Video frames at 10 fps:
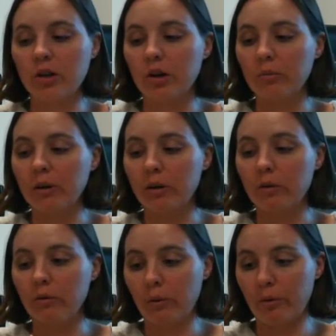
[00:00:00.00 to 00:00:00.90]
urban
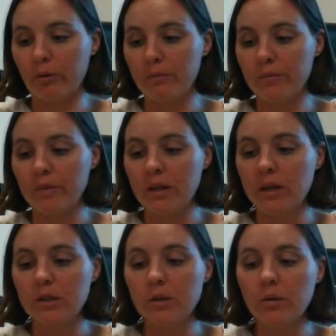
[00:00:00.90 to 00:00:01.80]
growth.
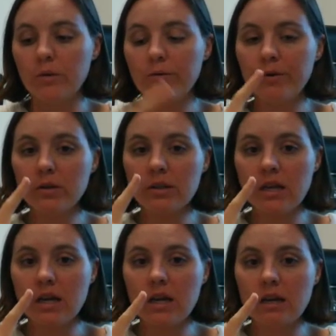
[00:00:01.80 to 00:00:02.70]
So the first
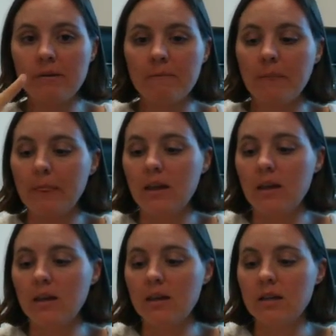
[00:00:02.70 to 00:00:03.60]
thing
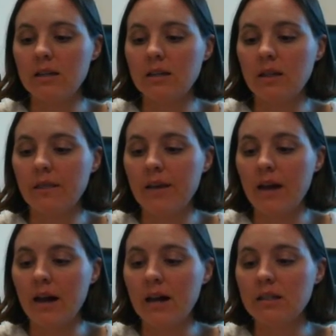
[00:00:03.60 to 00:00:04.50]
is
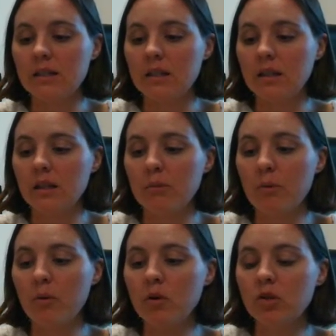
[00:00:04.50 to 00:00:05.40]
that the
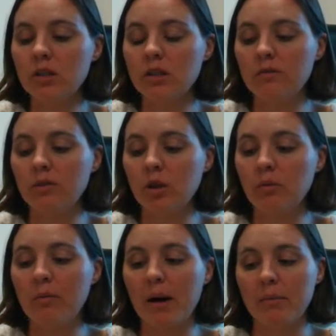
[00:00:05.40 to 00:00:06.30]
proportion of
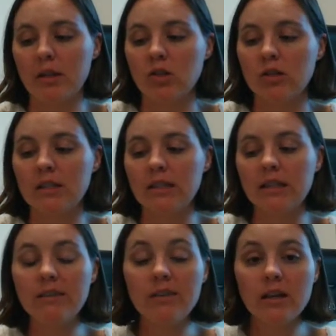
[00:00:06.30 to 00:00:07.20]
global populations
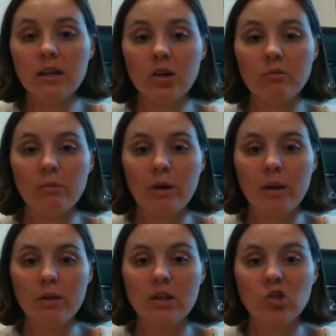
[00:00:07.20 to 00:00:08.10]
living in urban
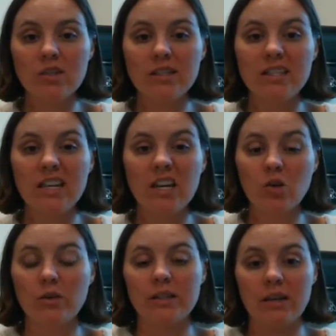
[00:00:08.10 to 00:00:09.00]
populations is
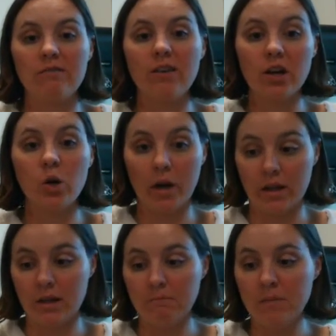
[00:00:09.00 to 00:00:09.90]
increasing very
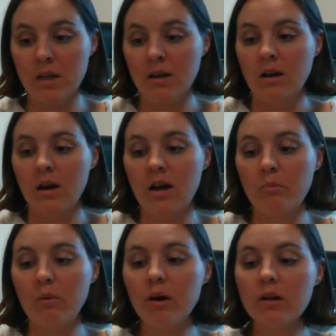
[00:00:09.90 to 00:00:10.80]
quickly.
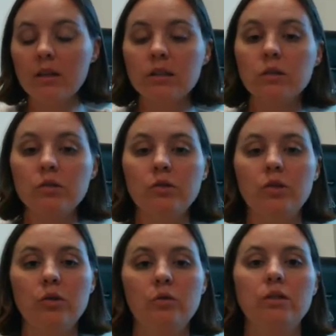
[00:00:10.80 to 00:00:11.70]
Part of that's
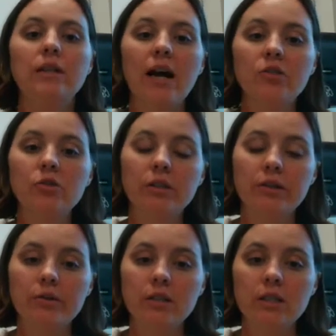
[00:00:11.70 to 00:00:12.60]
due to natural
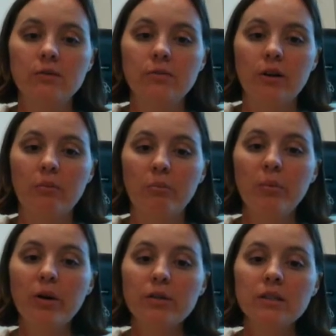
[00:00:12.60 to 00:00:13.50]
increases from
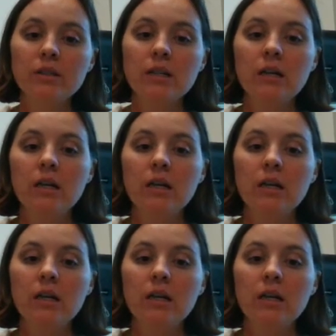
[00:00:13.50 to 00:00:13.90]
births,